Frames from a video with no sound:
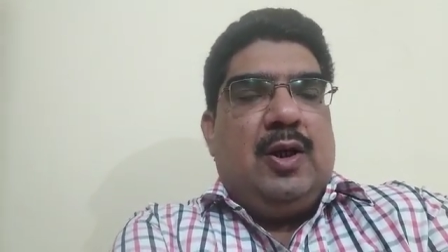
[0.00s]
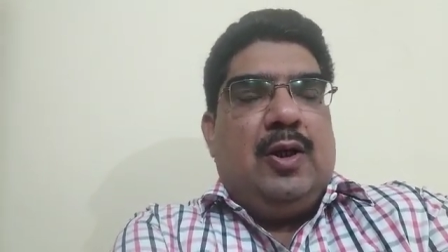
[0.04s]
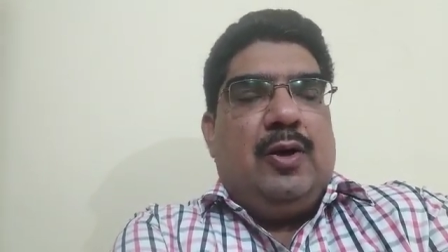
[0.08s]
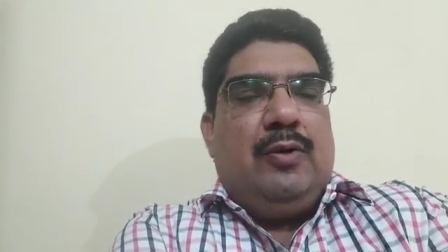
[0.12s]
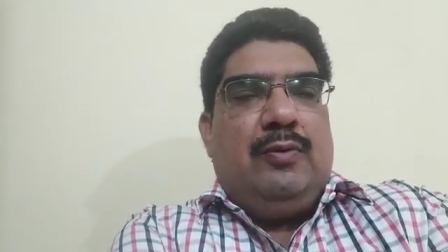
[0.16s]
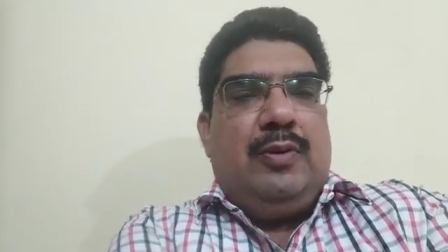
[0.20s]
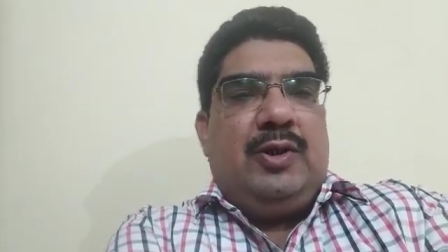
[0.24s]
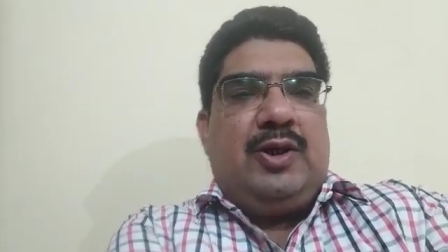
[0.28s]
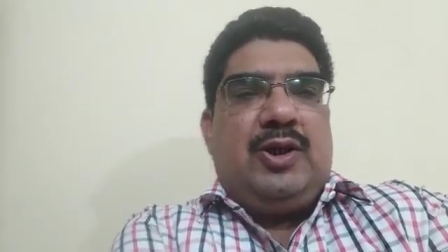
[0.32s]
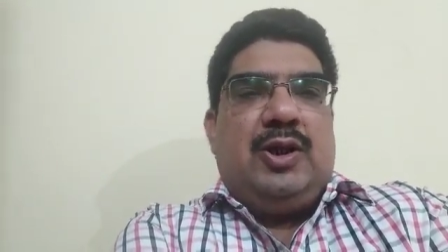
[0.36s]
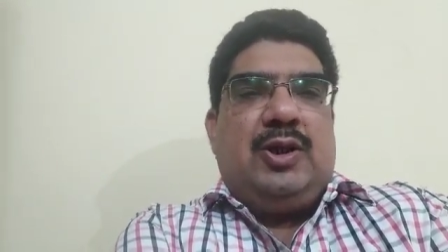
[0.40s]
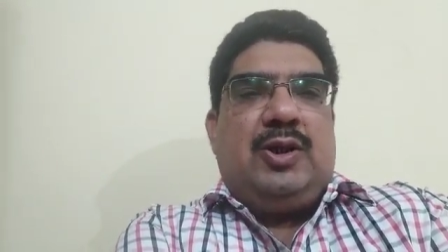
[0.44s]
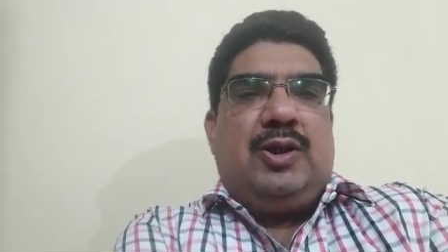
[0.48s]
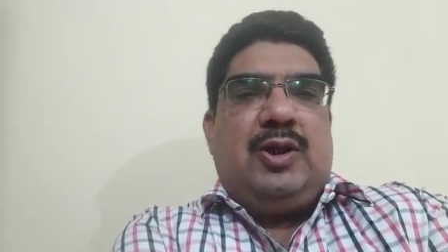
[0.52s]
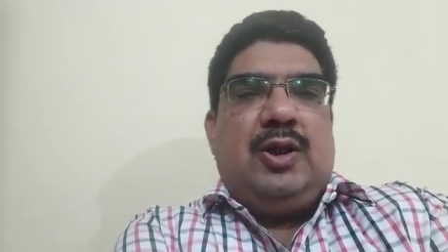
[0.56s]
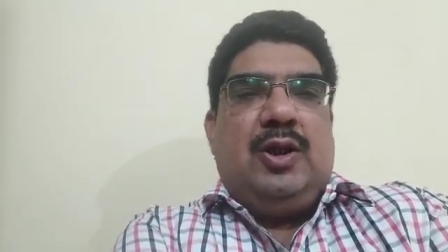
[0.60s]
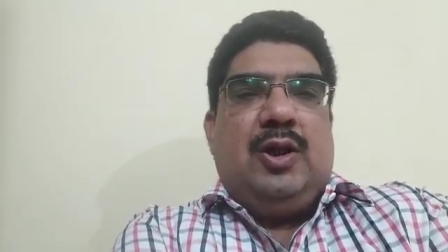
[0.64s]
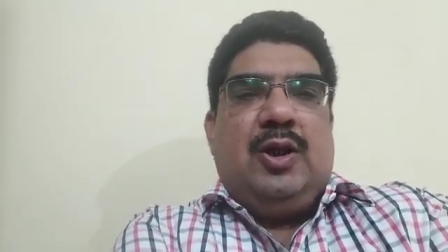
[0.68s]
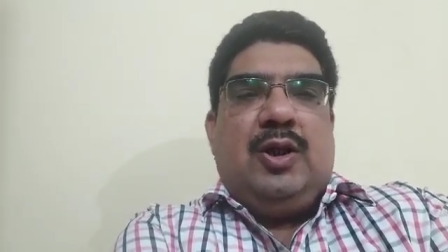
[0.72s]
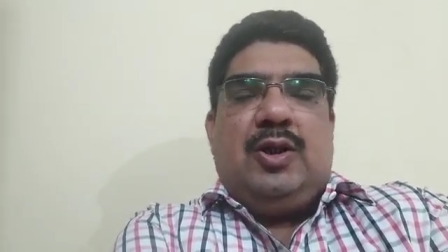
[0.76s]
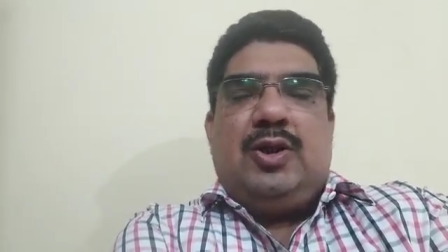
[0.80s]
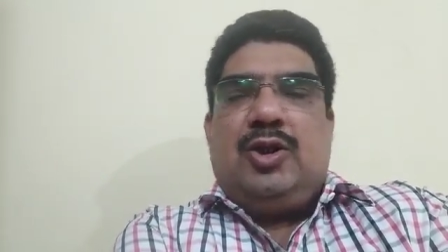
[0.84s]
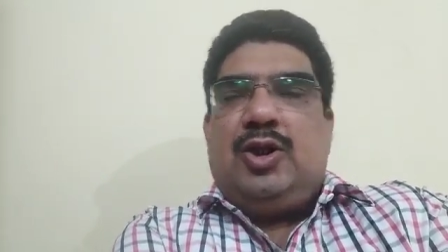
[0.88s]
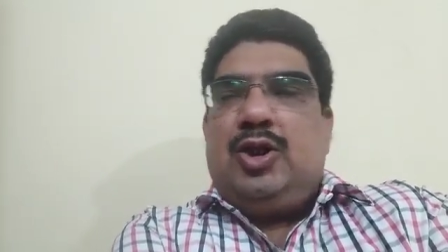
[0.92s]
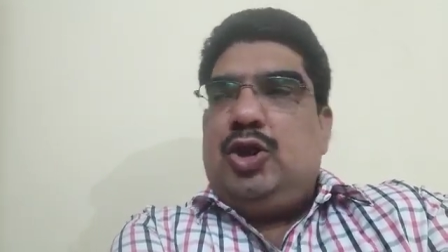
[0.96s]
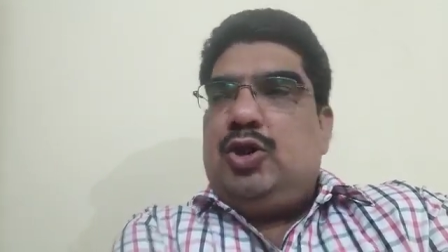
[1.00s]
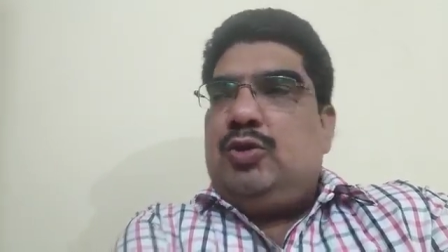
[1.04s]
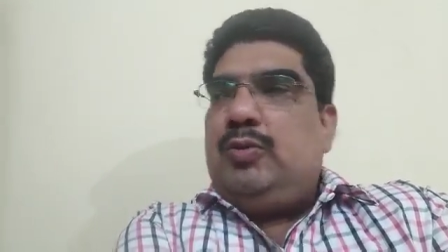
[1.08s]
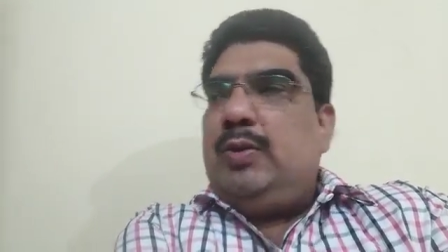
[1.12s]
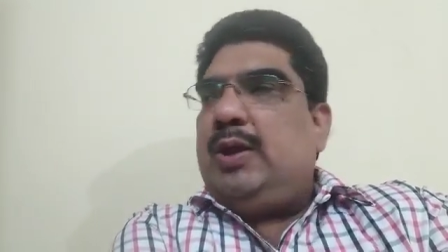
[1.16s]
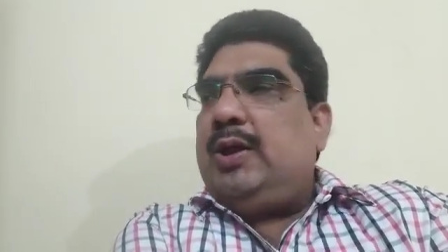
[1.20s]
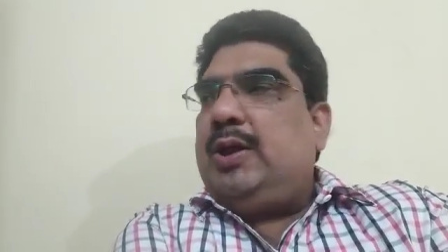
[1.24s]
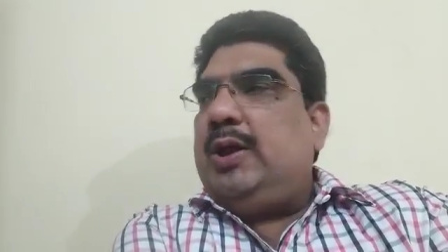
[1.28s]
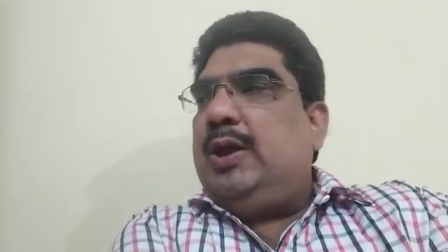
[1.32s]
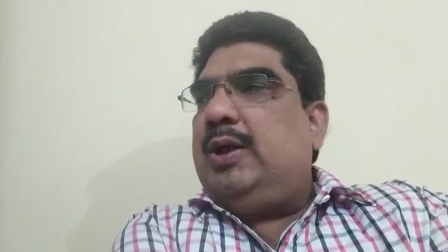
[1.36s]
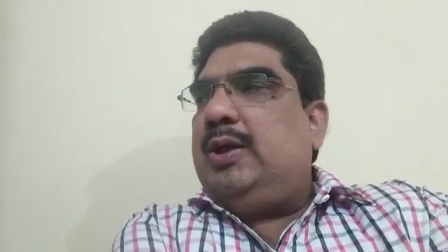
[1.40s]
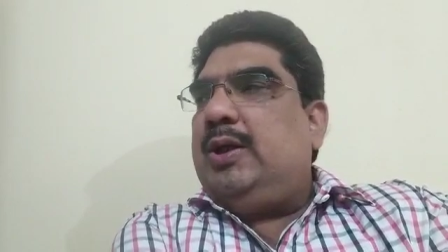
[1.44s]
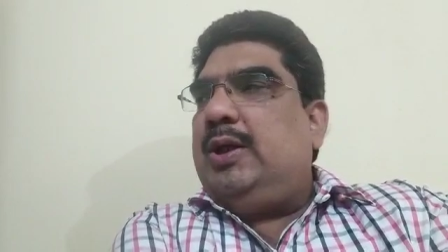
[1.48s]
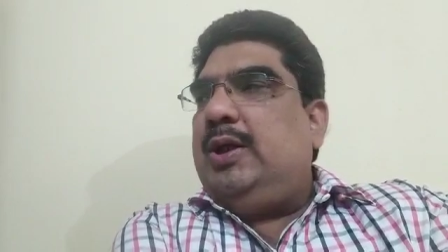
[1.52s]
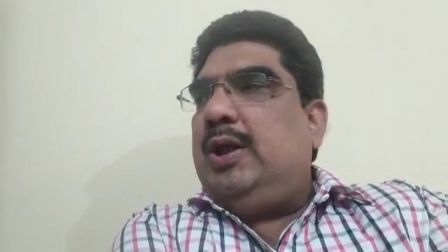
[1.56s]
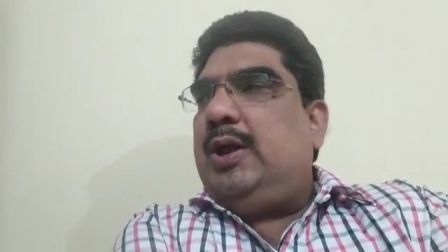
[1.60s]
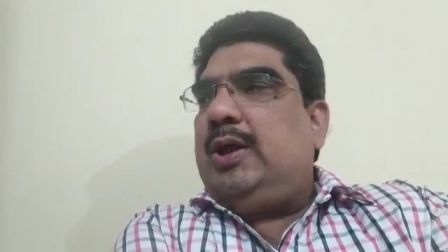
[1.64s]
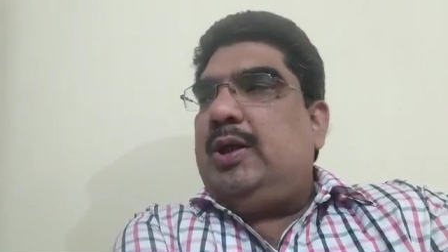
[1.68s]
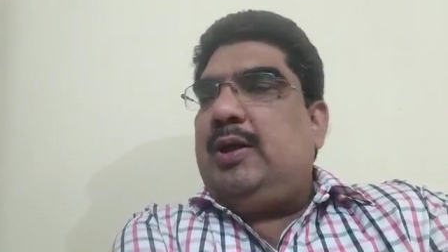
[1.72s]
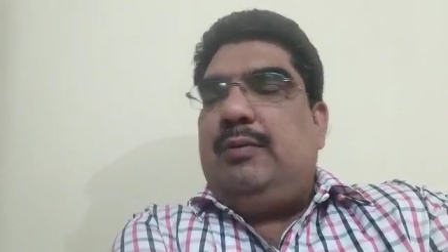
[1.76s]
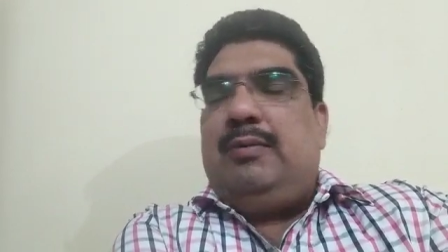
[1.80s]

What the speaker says: which is situated near